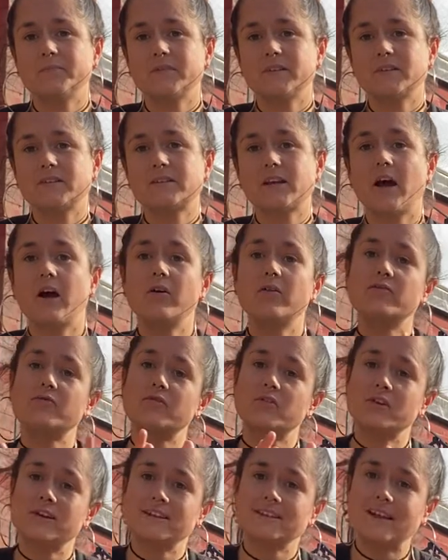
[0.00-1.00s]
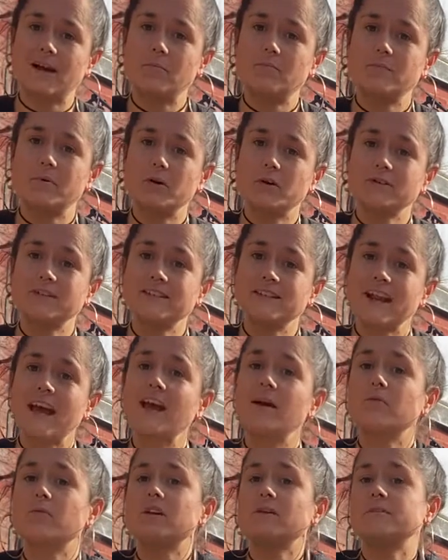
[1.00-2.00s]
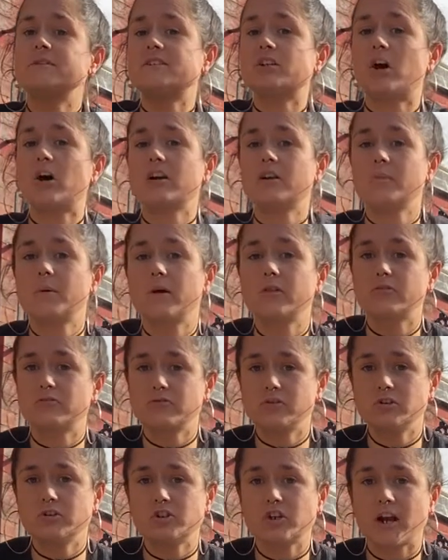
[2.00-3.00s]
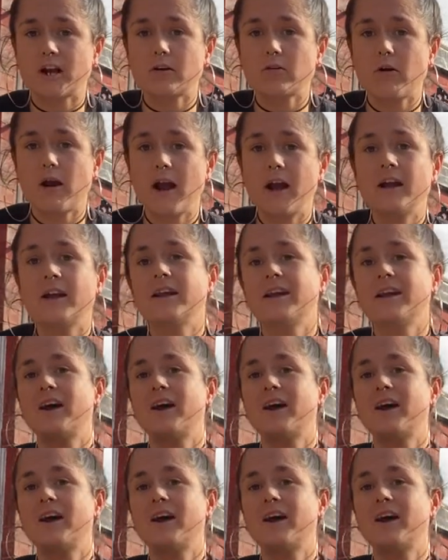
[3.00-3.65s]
So for example, today I'm going to be talking about the root chakra.